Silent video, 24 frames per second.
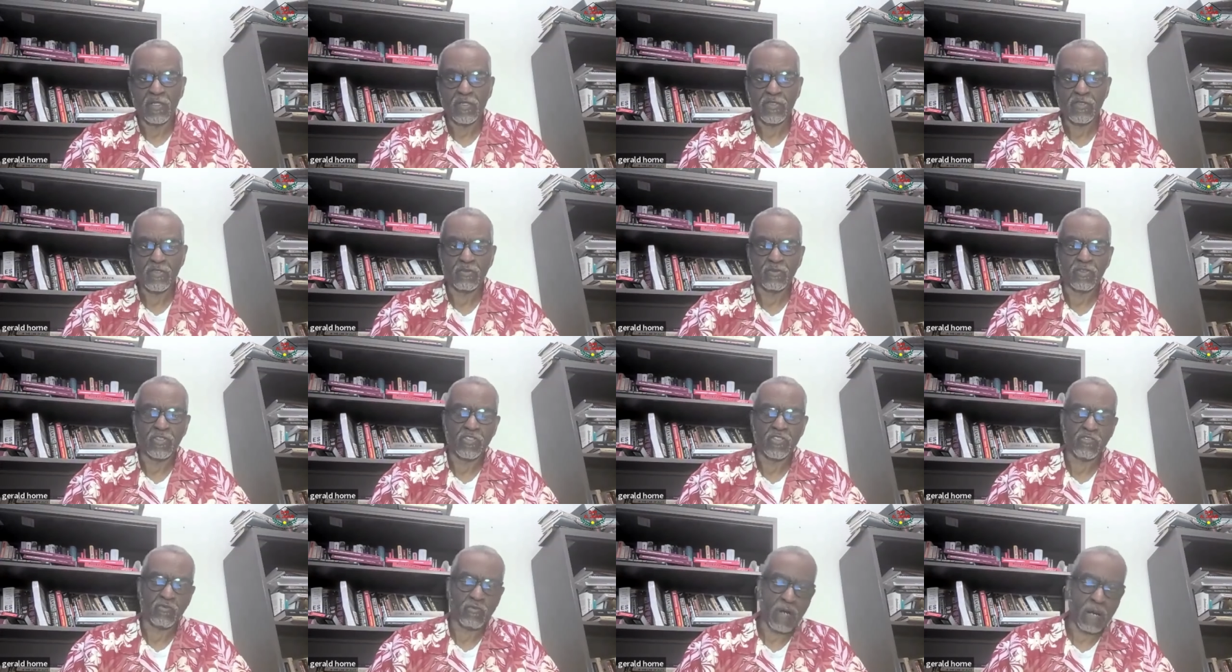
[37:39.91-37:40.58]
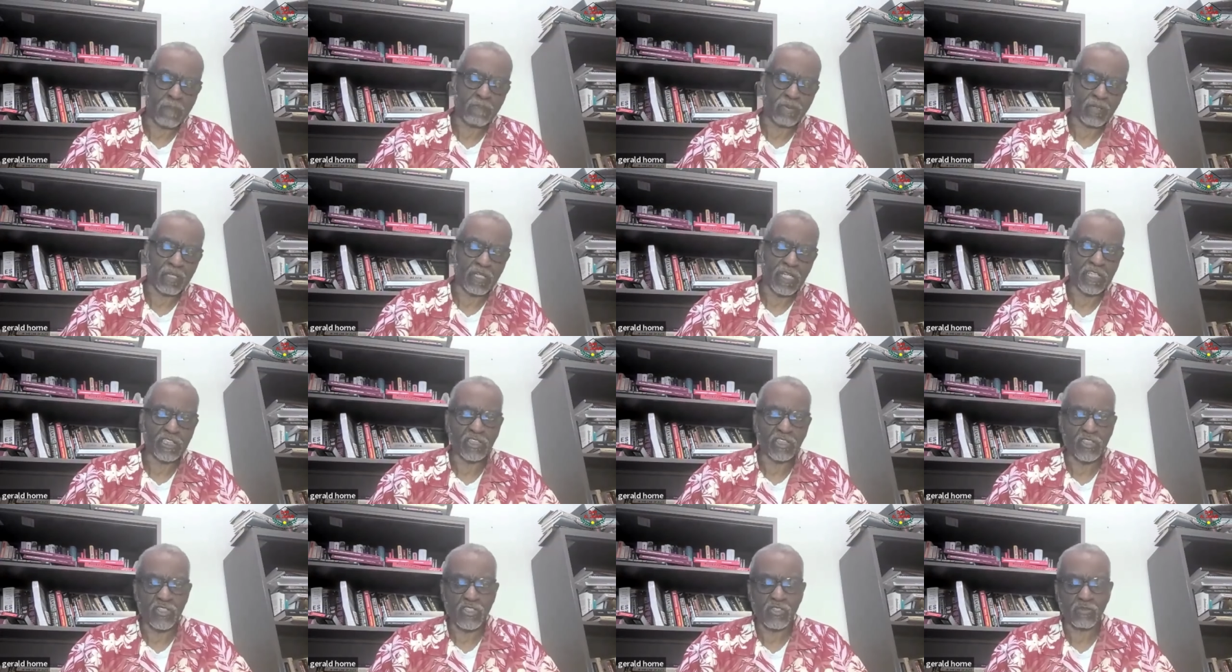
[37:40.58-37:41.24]
to disrupt
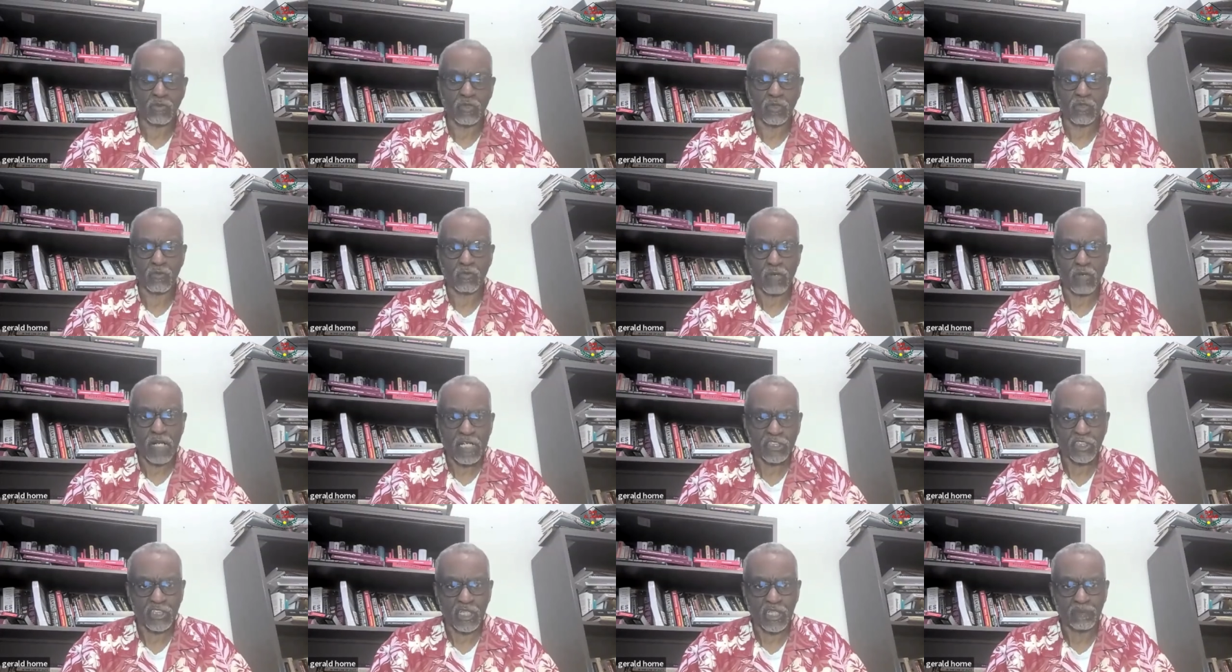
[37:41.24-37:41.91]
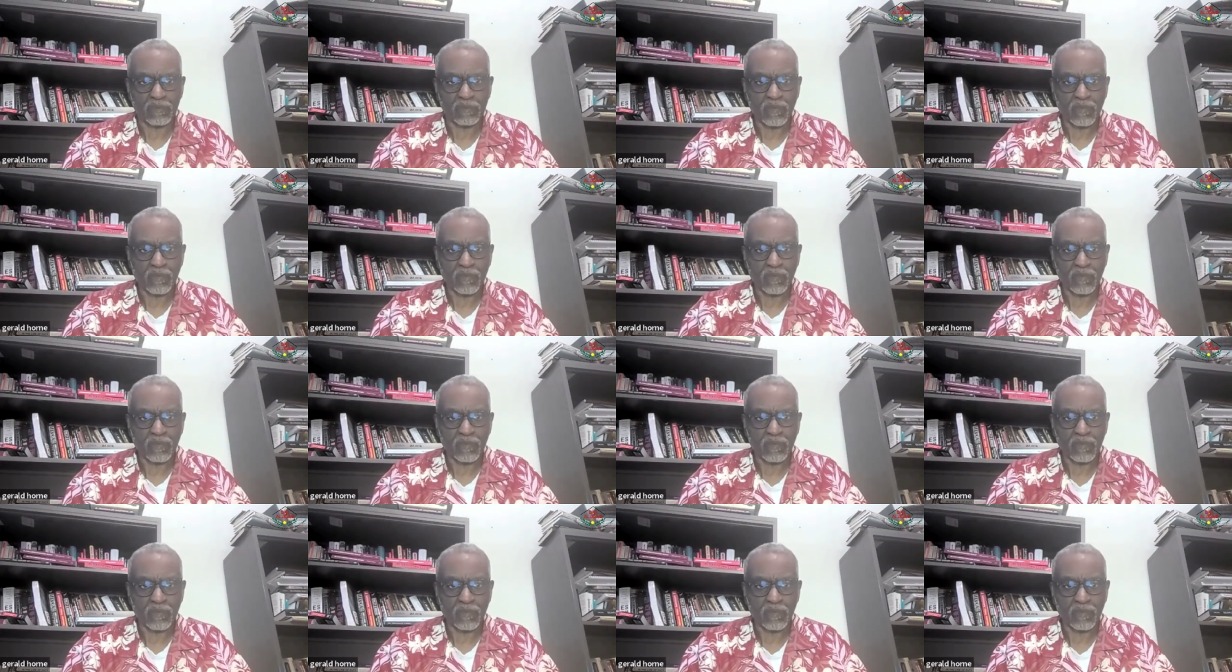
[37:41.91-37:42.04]
relations with Russia